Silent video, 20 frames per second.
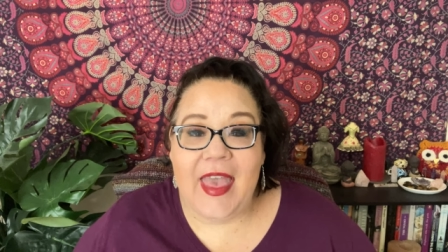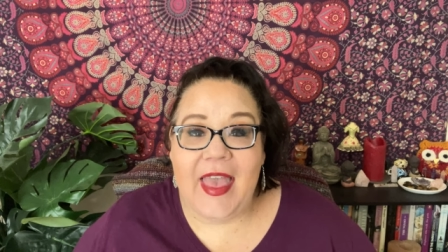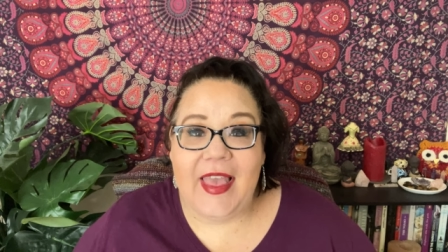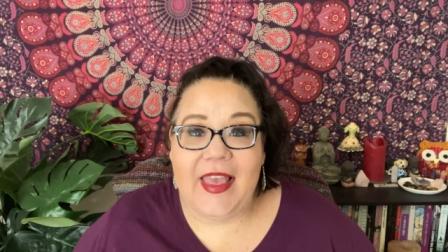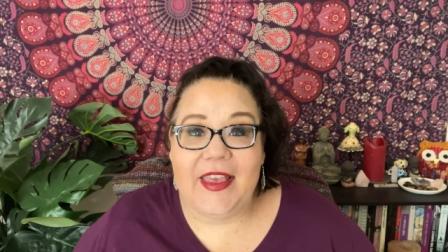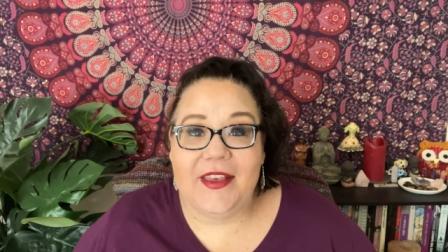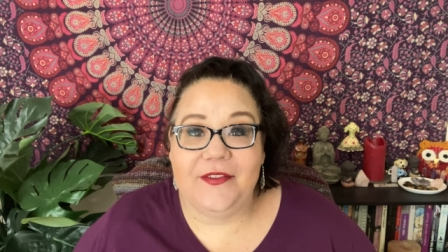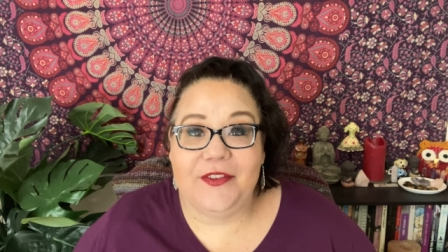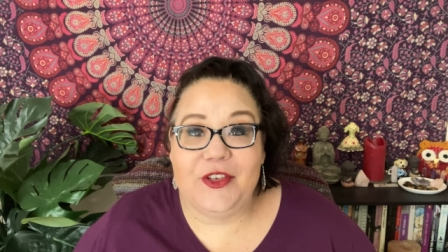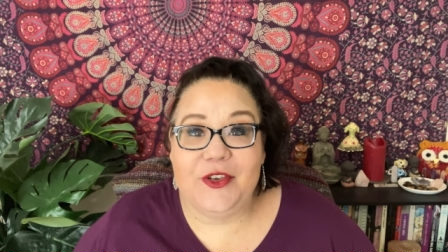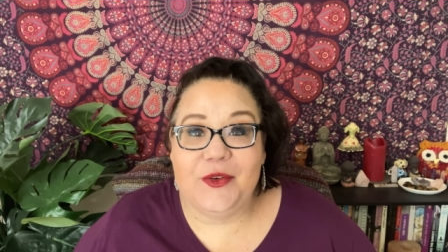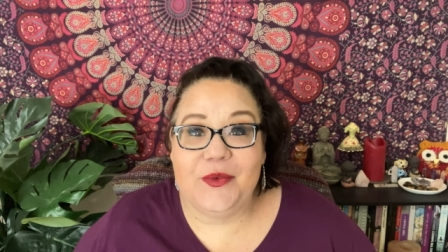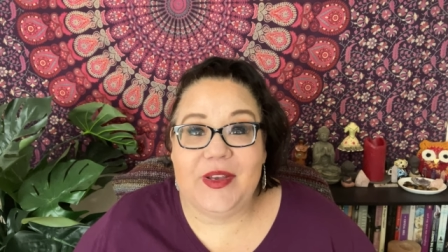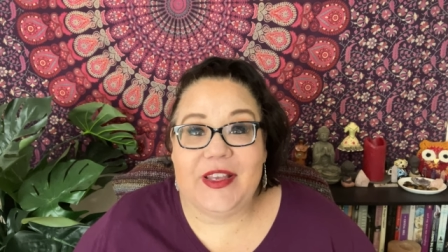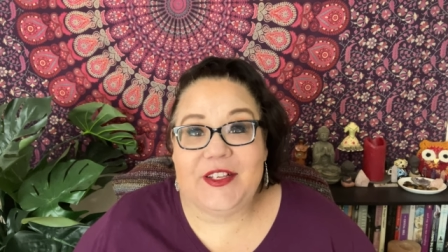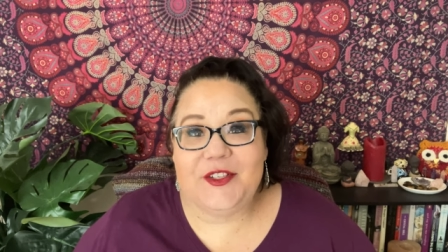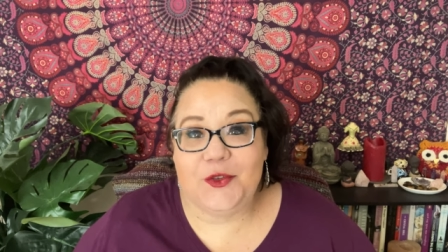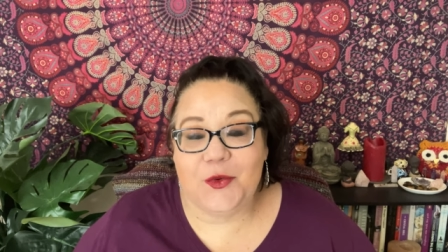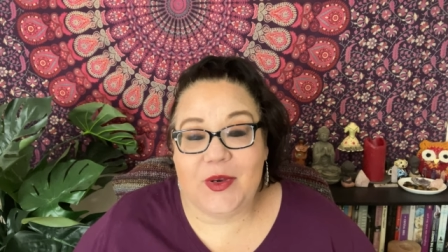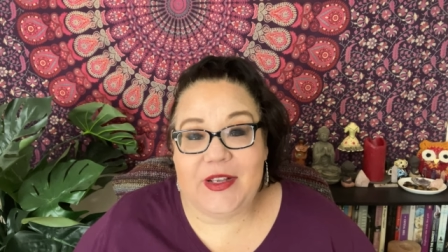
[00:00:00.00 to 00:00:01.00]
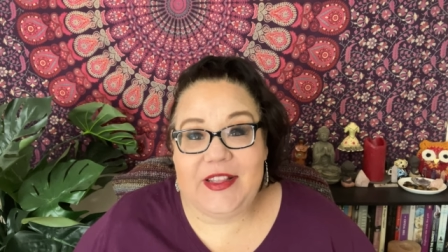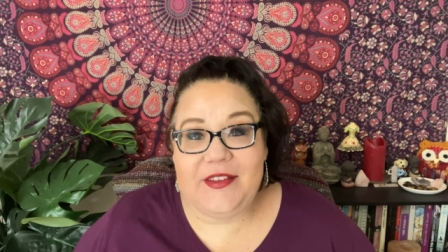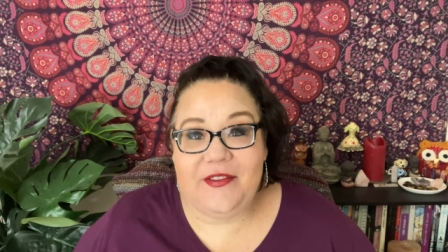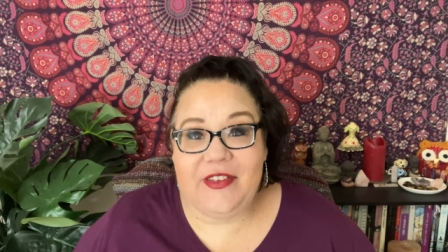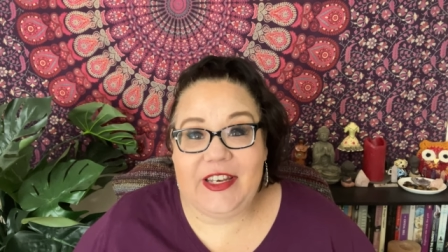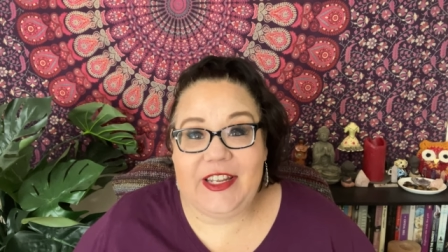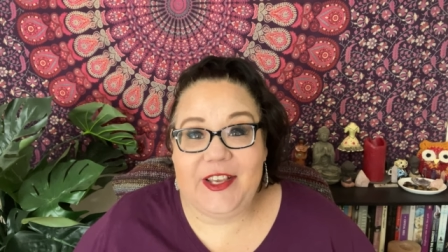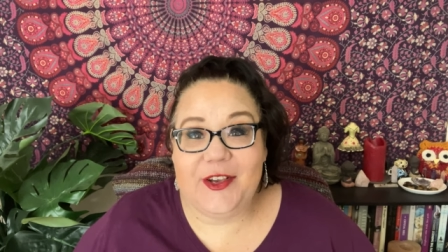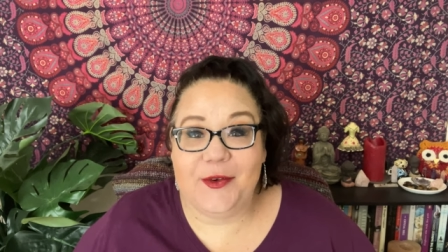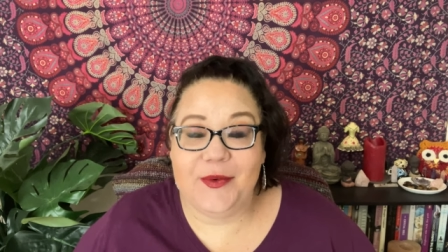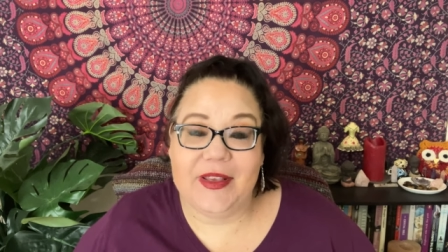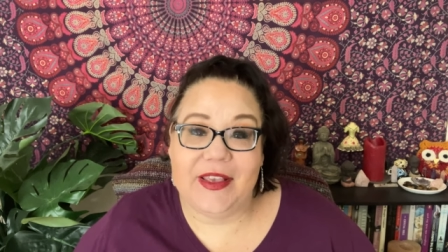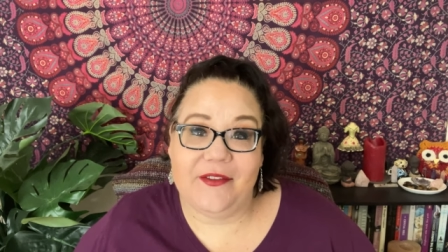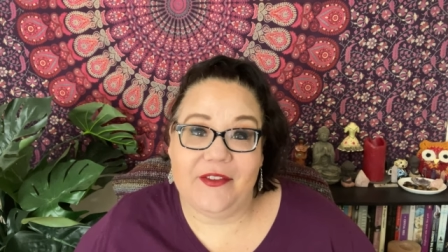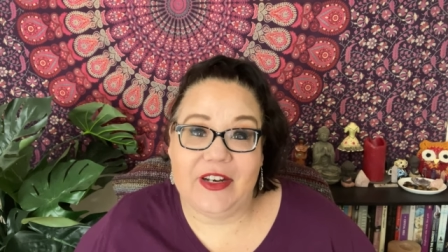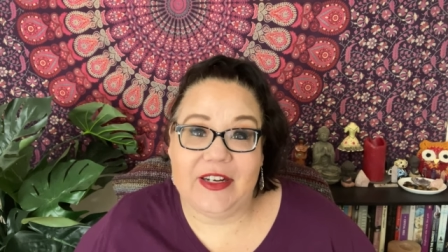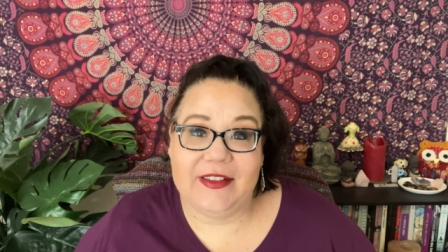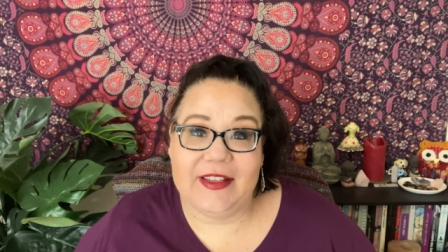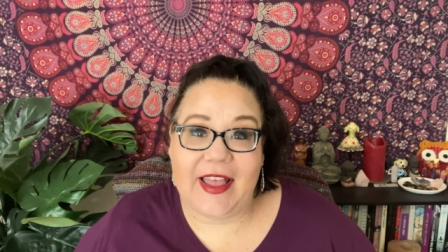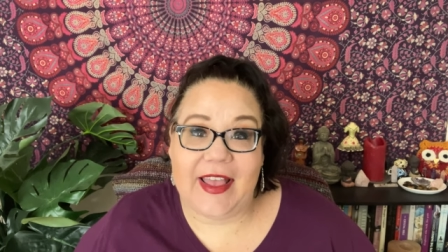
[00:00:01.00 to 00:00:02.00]
If you enjoyed the video,
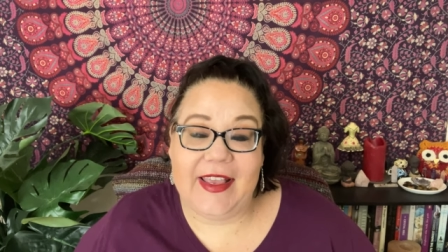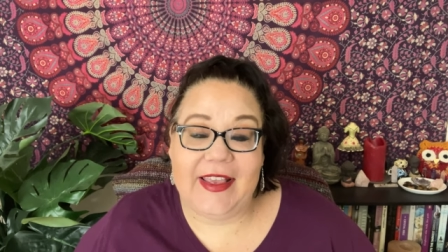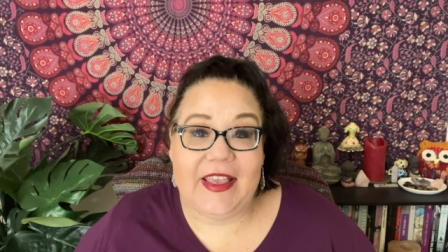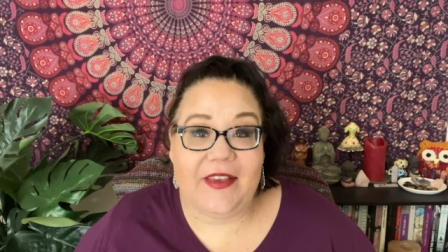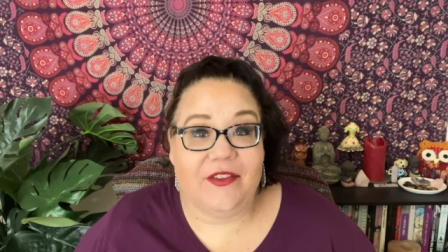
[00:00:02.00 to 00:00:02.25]
give it a like.